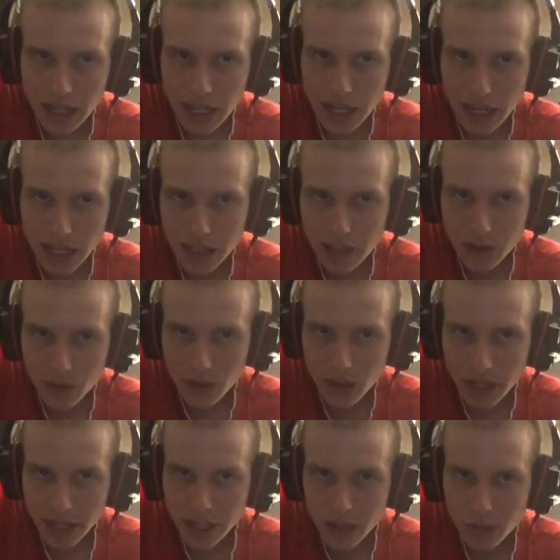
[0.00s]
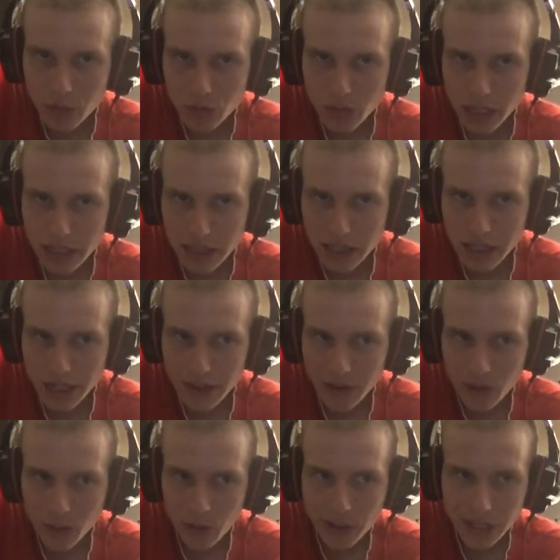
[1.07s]
in your lineups right there,
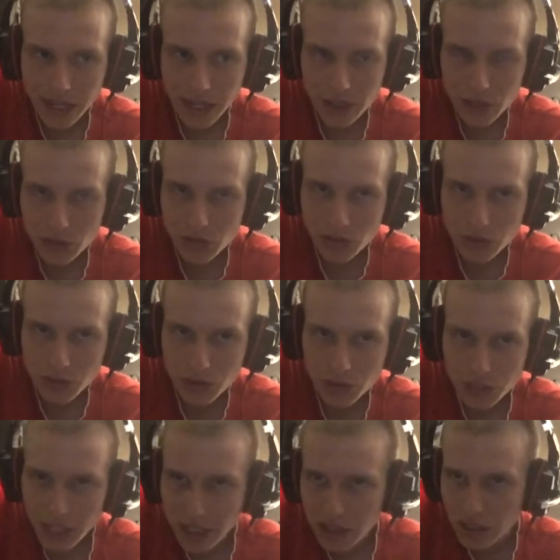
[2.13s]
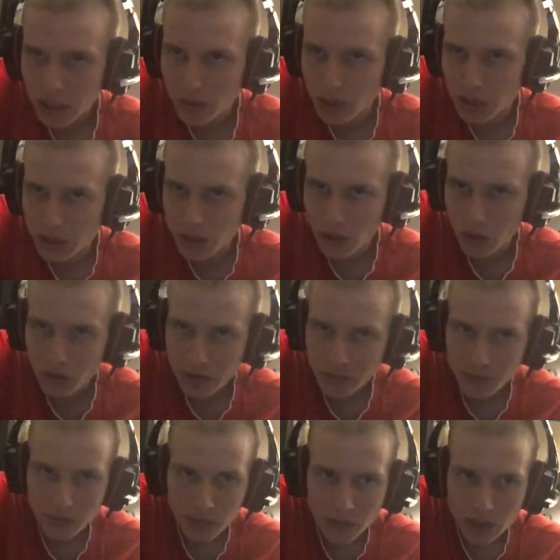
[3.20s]
while the Nationals lose Anthony Rendon,
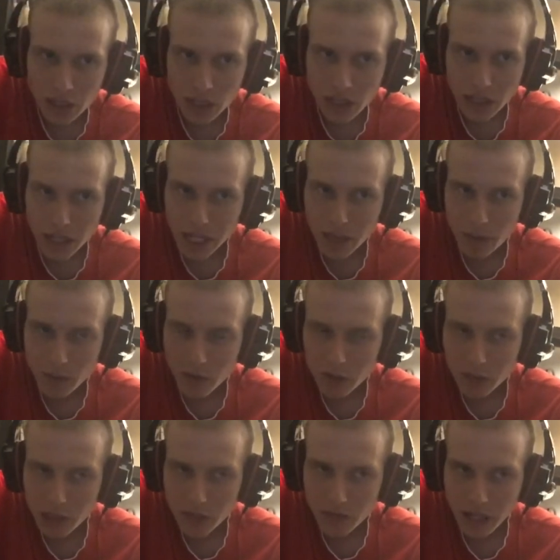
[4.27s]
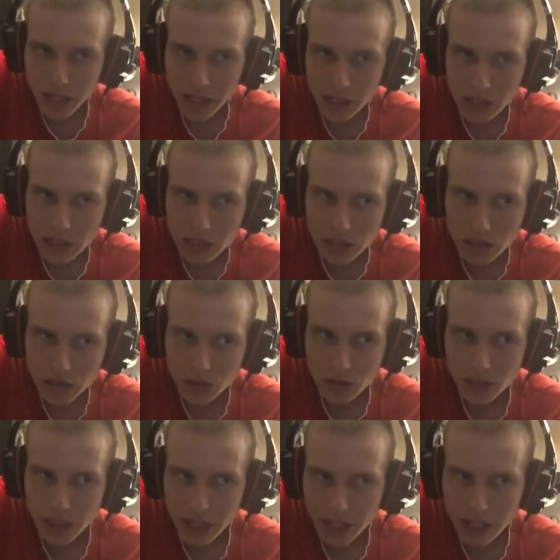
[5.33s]
an MVP finalist, to
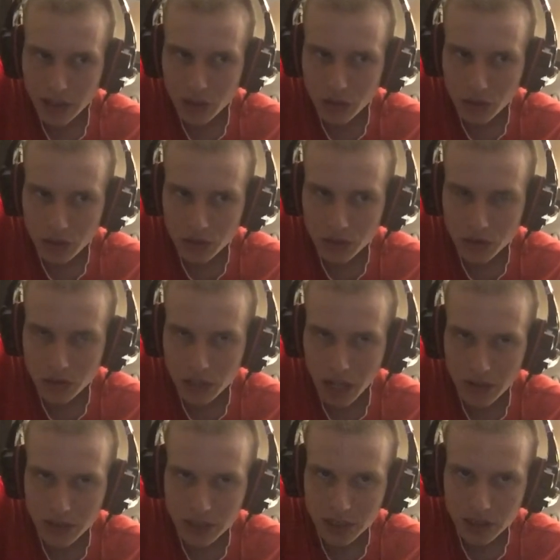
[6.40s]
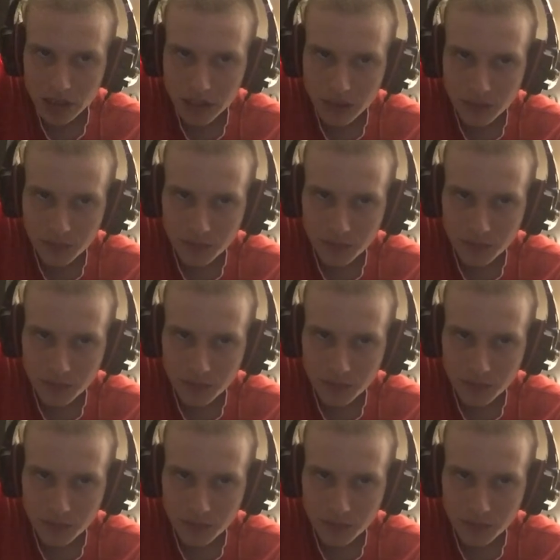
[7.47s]
the Angels, who is obviously